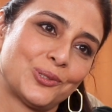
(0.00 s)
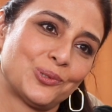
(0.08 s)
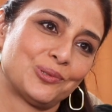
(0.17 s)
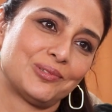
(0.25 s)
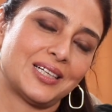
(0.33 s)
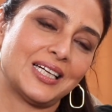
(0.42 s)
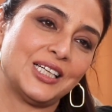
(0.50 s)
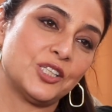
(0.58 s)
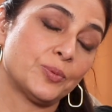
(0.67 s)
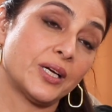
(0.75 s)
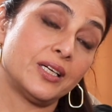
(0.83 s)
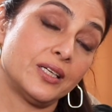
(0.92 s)
know
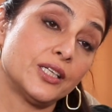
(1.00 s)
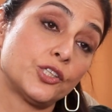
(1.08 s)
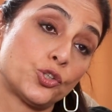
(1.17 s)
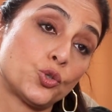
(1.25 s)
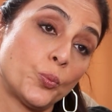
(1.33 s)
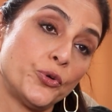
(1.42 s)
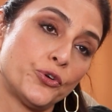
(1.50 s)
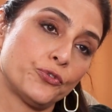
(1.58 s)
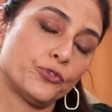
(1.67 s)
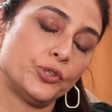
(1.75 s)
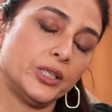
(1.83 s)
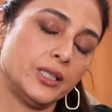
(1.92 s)
Anis Bhai did it so
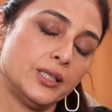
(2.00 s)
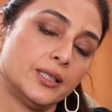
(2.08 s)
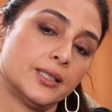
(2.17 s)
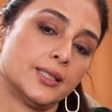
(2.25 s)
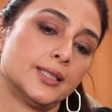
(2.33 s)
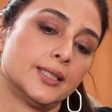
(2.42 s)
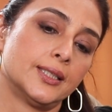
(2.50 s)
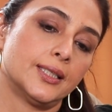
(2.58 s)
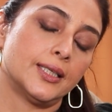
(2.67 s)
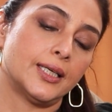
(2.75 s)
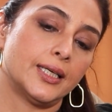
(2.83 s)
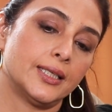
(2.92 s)
beautifully
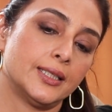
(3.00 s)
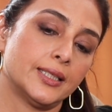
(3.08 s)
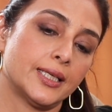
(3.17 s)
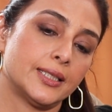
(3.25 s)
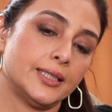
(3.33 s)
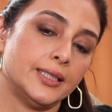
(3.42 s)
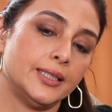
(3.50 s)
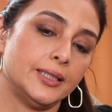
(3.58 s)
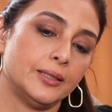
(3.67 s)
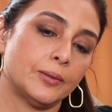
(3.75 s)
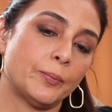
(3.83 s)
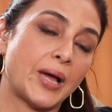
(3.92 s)
and that he
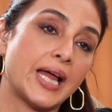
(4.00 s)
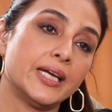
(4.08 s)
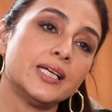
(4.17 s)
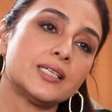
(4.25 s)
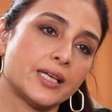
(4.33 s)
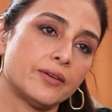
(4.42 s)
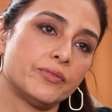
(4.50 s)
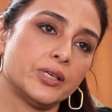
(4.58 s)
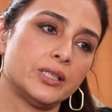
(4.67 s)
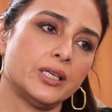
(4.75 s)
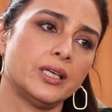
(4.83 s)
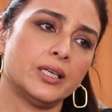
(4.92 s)
managed
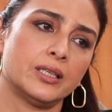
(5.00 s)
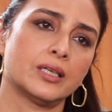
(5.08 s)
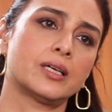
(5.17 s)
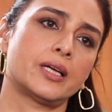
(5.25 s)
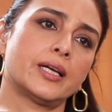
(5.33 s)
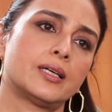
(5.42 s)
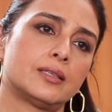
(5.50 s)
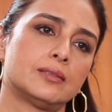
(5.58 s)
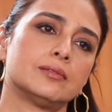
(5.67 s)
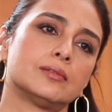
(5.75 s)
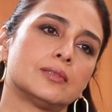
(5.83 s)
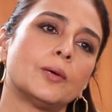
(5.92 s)
everything in the
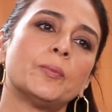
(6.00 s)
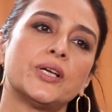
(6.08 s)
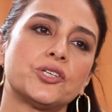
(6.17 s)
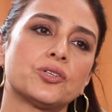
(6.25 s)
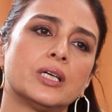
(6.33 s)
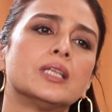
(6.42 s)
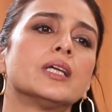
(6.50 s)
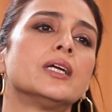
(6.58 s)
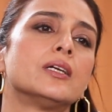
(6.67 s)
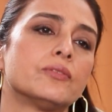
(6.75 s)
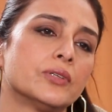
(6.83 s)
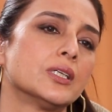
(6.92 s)
correct measure and then
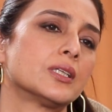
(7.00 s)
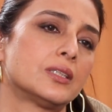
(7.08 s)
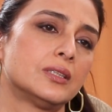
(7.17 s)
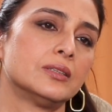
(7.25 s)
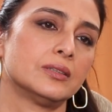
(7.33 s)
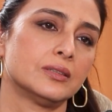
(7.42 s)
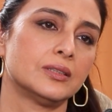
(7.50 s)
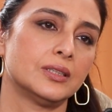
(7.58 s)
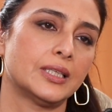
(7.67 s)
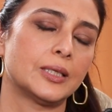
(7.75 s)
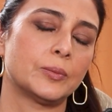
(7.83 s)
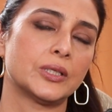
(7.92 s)
it worked
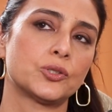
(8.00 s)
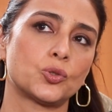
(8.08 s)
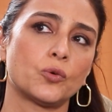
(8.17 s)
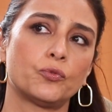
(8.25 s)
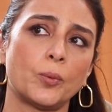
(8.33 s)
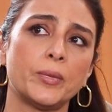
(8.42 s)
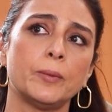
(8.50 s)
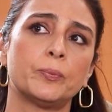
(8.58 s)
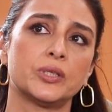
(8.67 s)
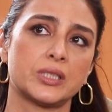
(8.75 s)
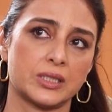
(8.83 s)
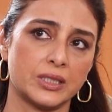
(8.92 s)
in that way. So for me
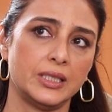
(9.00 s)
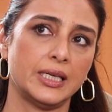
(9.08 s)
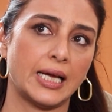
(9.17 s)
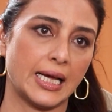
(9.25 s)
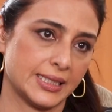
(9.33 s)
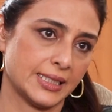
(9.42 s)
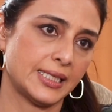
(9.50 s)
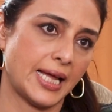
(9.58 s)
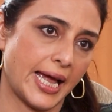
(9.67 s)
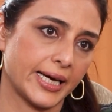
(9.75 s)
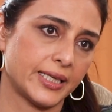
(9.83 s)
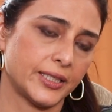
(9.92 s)
personally as an
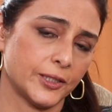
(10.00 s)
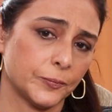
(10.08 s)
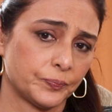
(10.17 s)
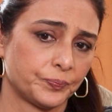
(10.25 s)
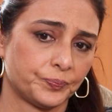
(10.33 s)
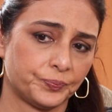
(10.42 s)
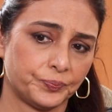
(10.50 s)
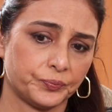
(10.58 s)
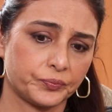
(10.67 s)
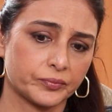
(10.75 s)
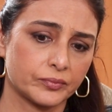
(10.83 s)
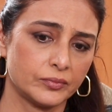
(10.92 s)
actor
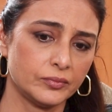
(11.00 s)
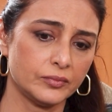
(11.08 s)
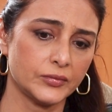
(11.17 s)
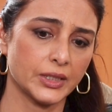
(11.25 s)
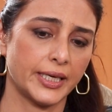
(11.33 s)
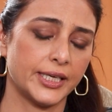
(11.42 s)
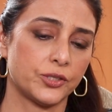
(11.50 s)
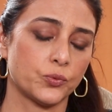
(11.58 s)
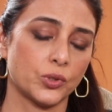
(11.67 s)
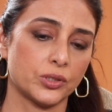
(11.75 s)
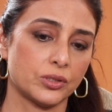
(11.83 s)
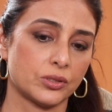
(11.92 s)
it
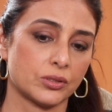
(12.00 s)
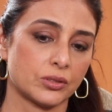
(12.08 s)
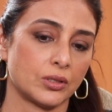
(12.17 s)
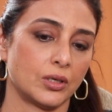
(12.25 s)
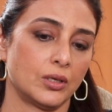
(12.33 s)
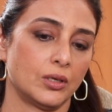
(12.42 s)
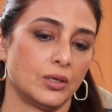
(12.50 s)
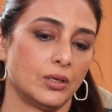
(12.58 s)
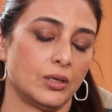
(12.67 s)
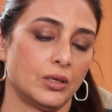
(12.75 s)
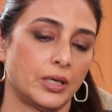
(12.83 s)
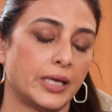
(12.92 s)
was
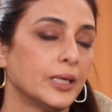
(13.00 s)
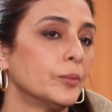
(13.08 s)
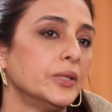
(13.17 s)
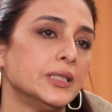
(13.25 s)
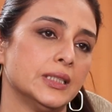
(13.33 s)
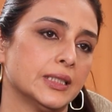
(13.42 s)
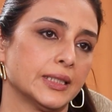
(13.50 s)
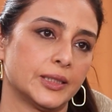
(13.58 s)
an amazing